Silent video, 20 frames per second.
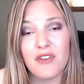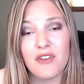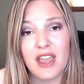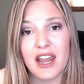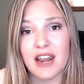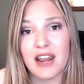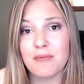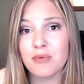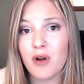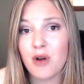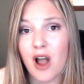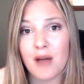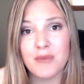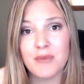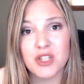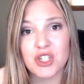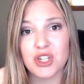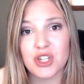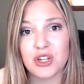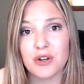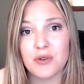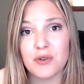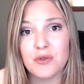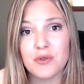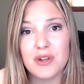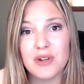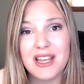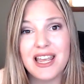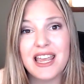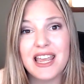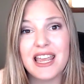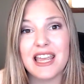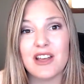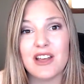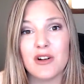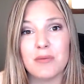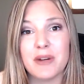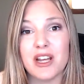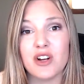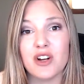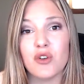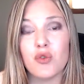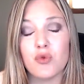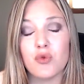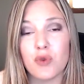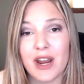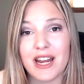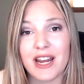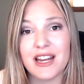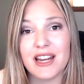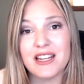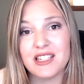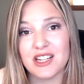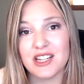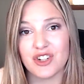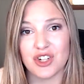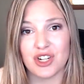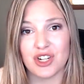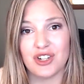and I promise you, it'll be a great addition